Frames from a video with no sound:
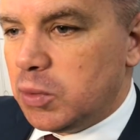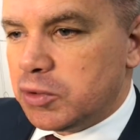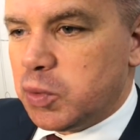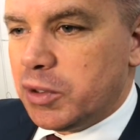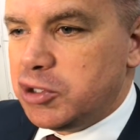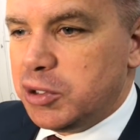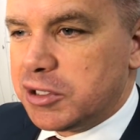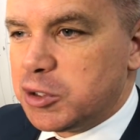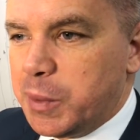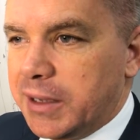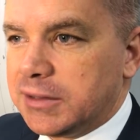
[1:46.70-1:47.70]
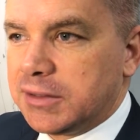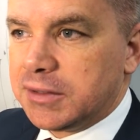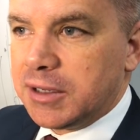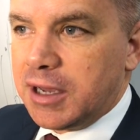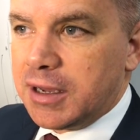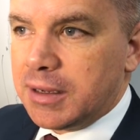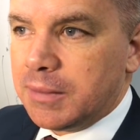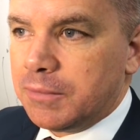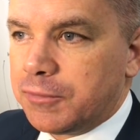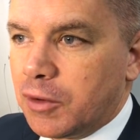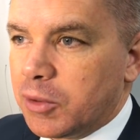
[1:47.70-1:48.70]
it was what you'd expect uh,
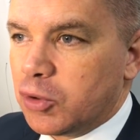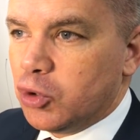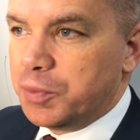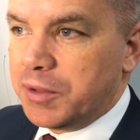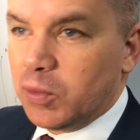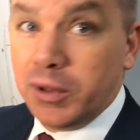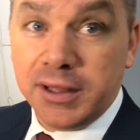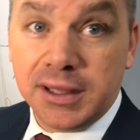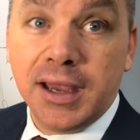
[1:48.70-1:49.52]
from a group that really